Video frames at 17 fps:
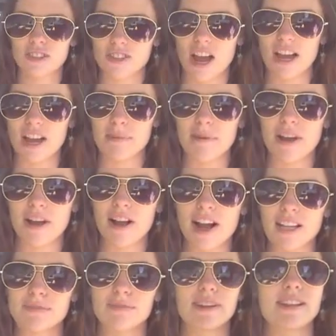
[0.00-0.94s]
talking about
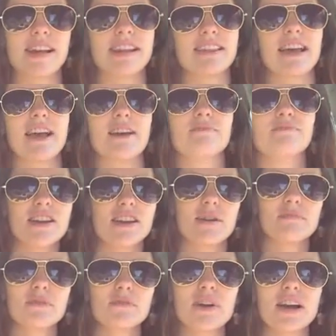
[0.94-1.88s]
cosplay like that.
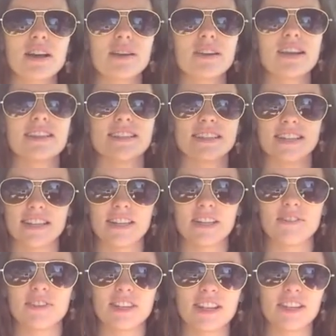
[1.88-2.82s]
Number one, because it
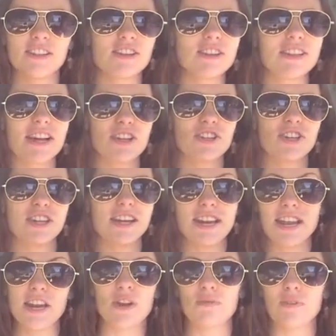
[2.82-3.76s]
didn't really look like she did
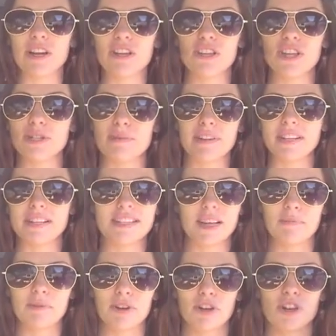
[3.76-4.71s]
any research about the
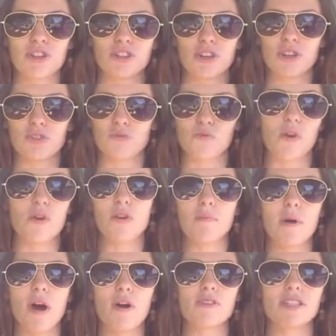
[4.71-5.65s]
subject at all. She just wrote a
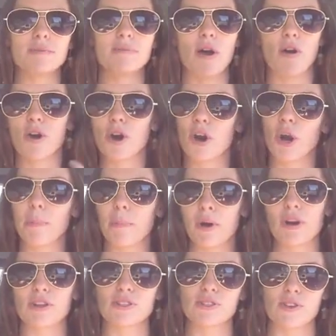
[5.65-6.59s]
post about her
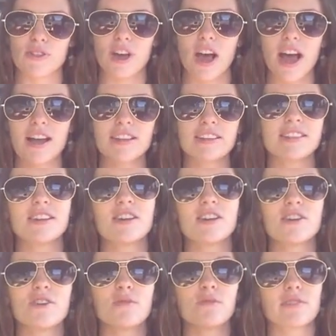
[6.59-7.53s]
personal thoughts,
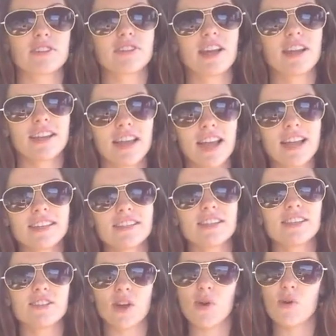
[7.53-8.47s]
which I guess
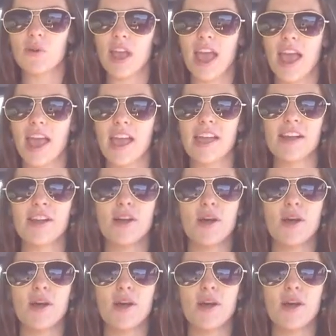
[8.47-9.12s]
is okay,